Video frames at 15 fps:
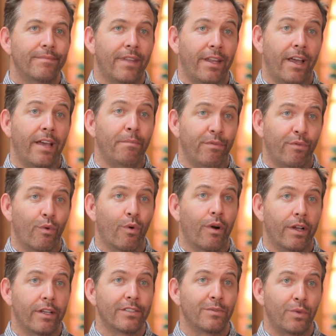the night
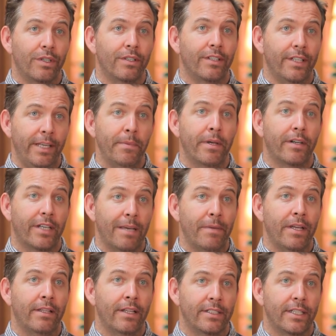before is when the email came
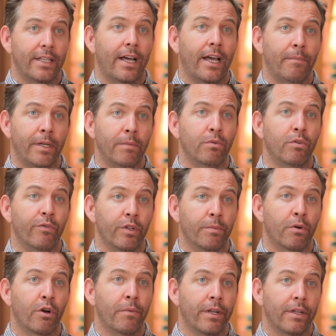in that said I had been approved for
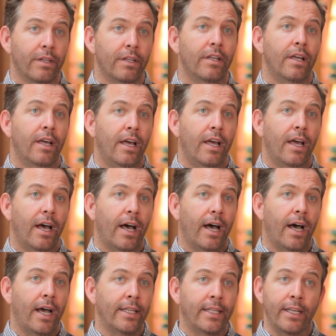the permit.
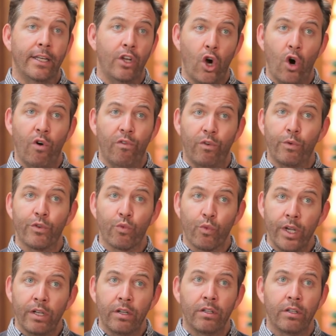I didn't know if it was
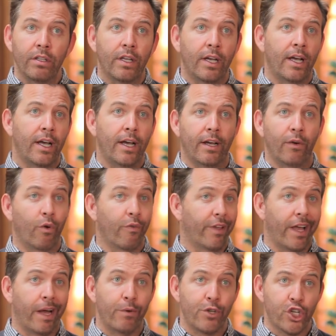real uh, or if
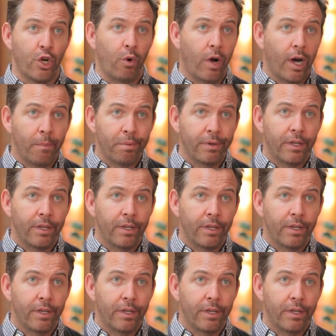the guy would show up.